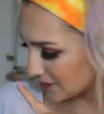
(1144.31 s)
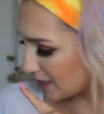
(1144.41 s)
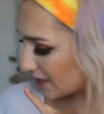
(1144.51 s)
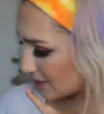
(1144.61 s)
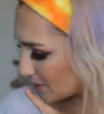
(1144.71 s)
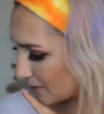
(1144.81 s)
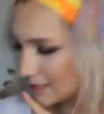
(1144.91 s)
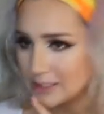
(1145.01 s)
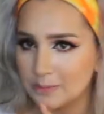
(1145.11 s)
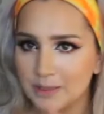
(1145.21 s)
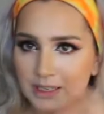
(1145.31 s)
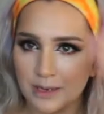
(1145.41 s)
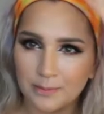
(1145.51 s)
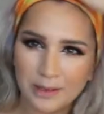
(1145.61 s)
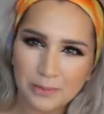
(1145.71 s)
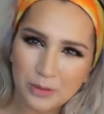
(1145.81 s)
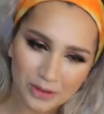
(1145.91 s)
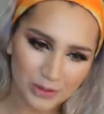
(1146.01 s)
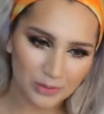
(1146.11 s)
contour to be a bit more